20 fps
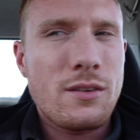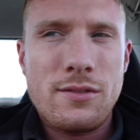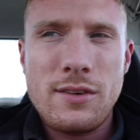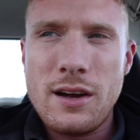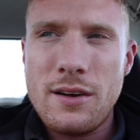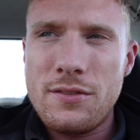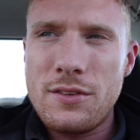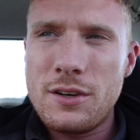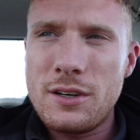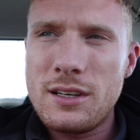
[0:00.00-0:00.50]

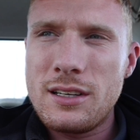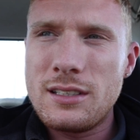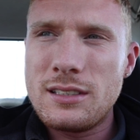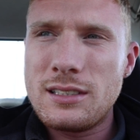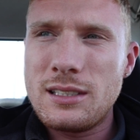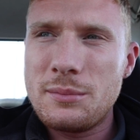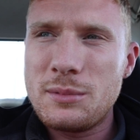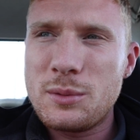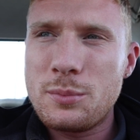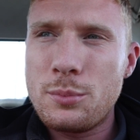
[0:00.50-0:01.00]
5.30
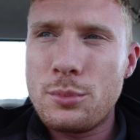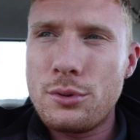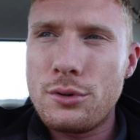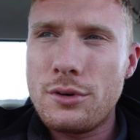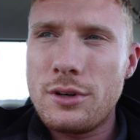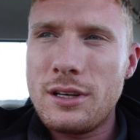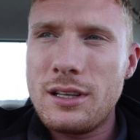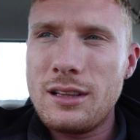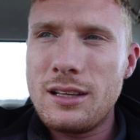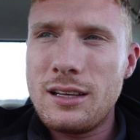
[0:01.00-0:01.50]
just seems
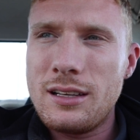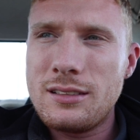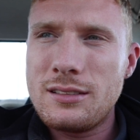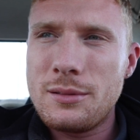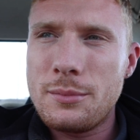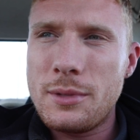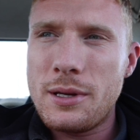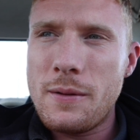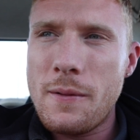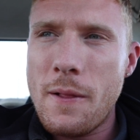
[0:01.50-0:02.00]
pretty late
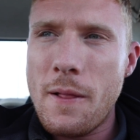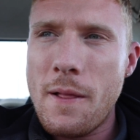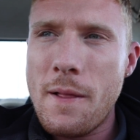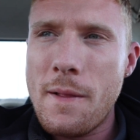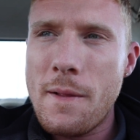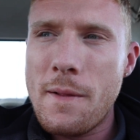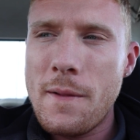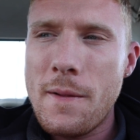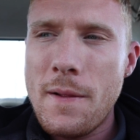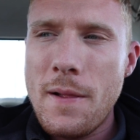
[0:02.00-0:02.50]
to me.
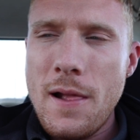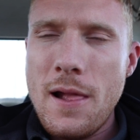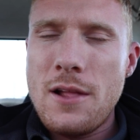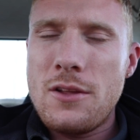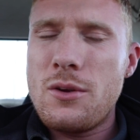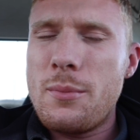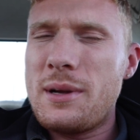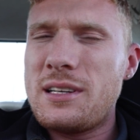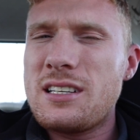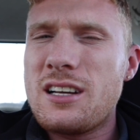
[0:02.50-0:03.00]

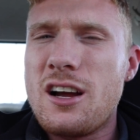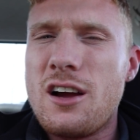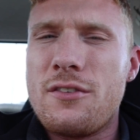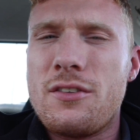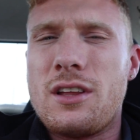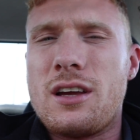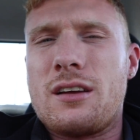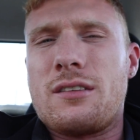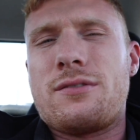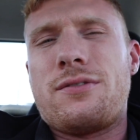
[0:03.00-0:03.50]
I might take off
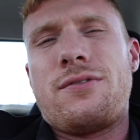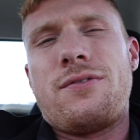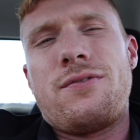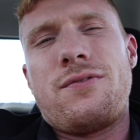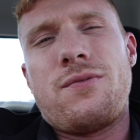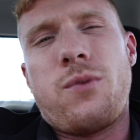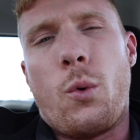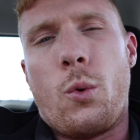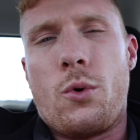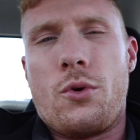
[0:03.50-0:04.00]
like
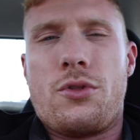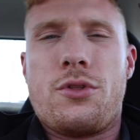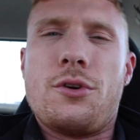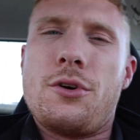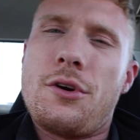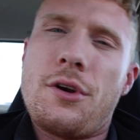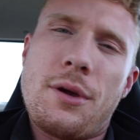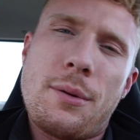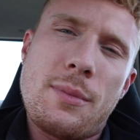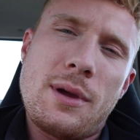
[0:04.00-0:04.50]

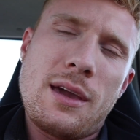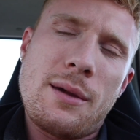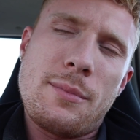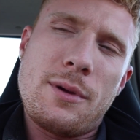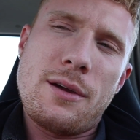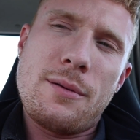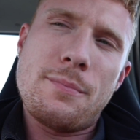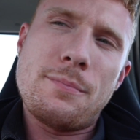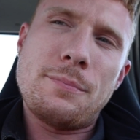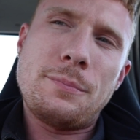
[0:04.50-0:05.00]
4.30
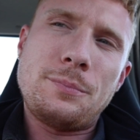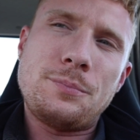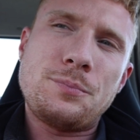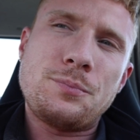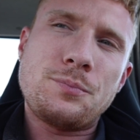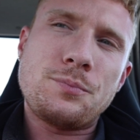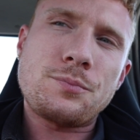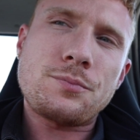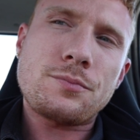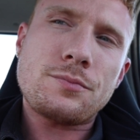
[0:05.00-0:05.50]
maybe.
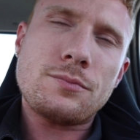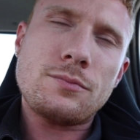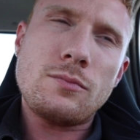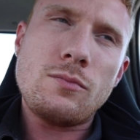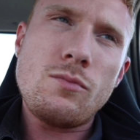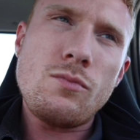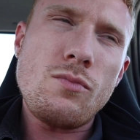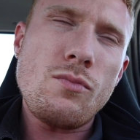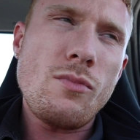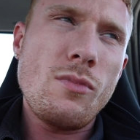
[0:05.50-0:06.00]

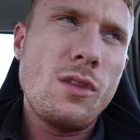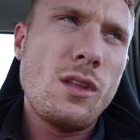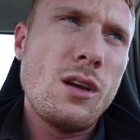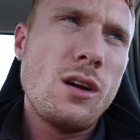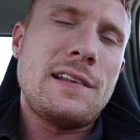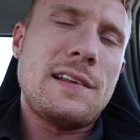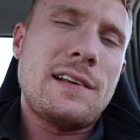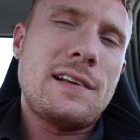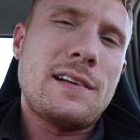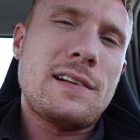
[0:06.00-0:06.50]

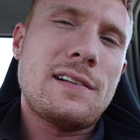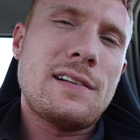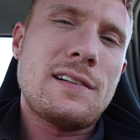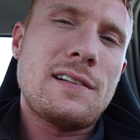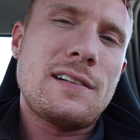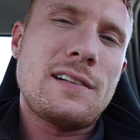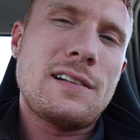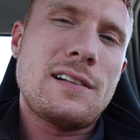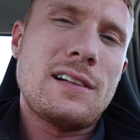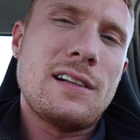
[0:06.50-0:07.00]
Yeah.
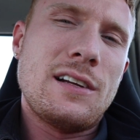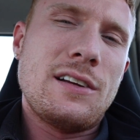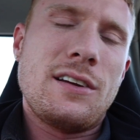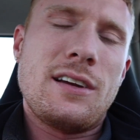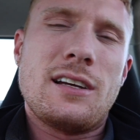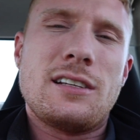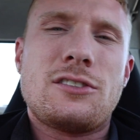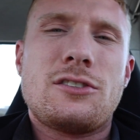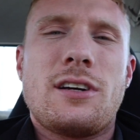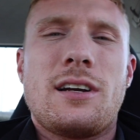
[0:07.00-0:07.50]

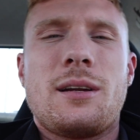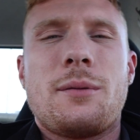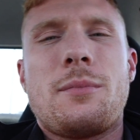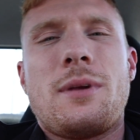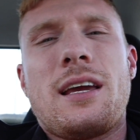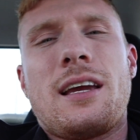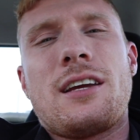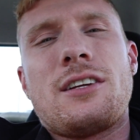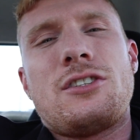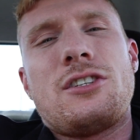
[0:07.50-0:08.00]
You guys tried them
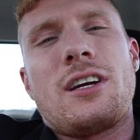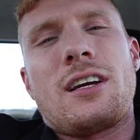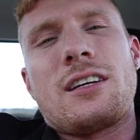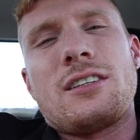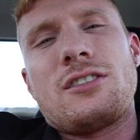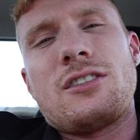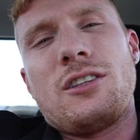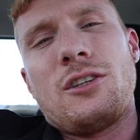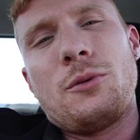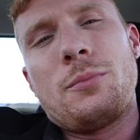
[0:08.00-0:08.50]
naked
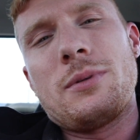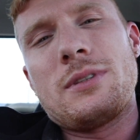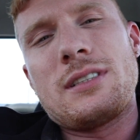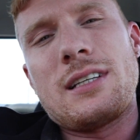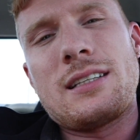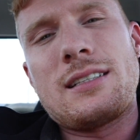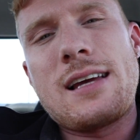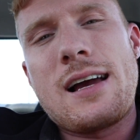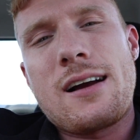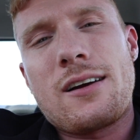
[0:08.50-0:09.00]
chicken chalupas
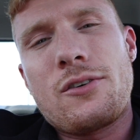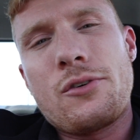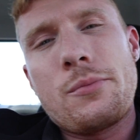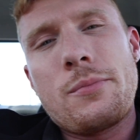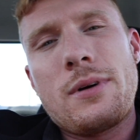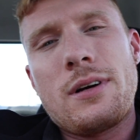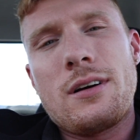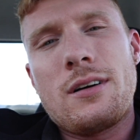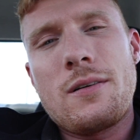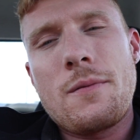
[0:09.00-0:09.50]
at Taco
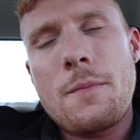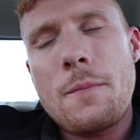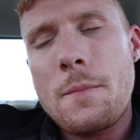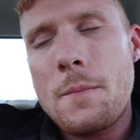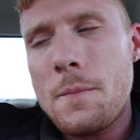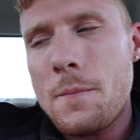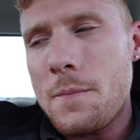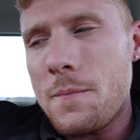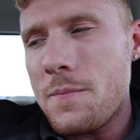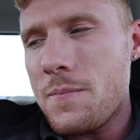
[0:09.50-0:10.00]
Bell?
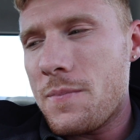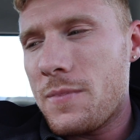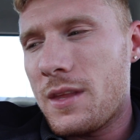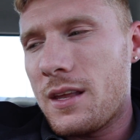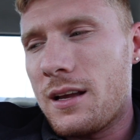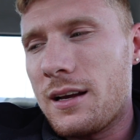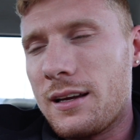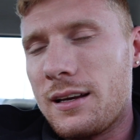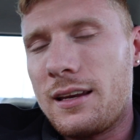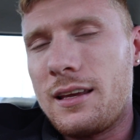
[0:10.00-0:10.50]

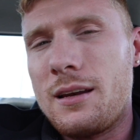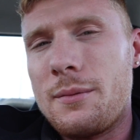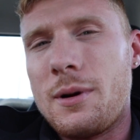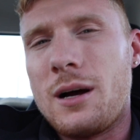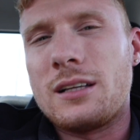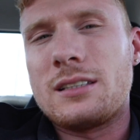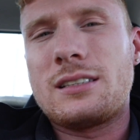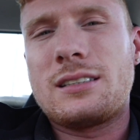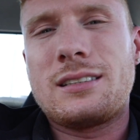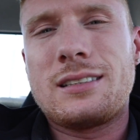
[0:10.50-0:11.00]
I could eat
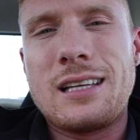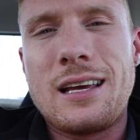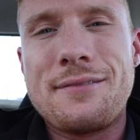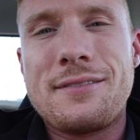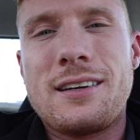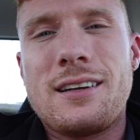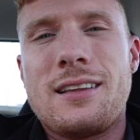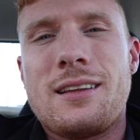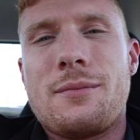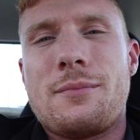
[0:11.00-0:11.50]
about
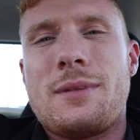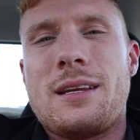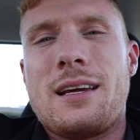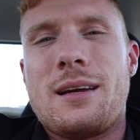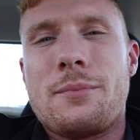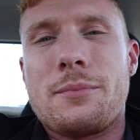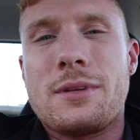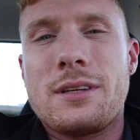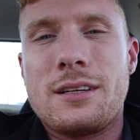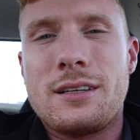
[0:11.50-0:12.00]
seven of them
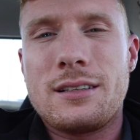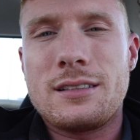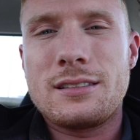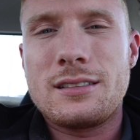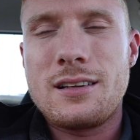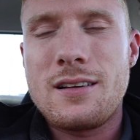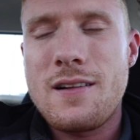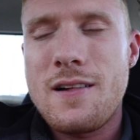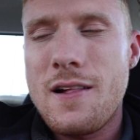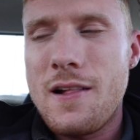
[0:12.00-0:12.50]
damn
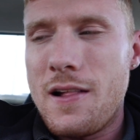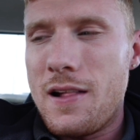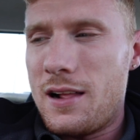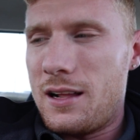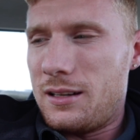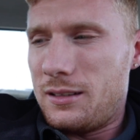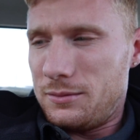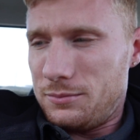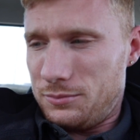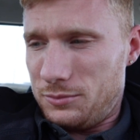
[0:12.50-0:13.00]
things.
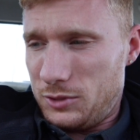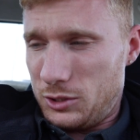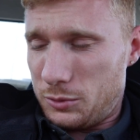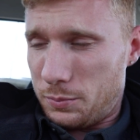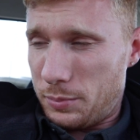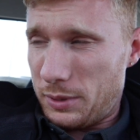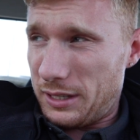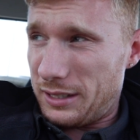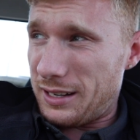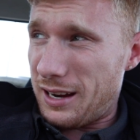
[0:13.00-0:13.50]

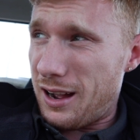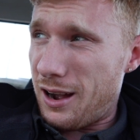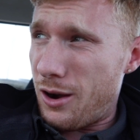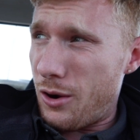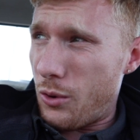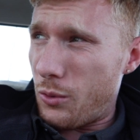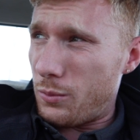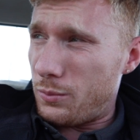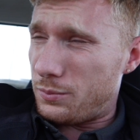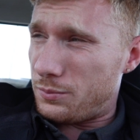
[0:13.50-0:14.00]
Just picked
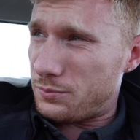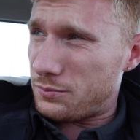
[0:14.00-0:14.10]
out.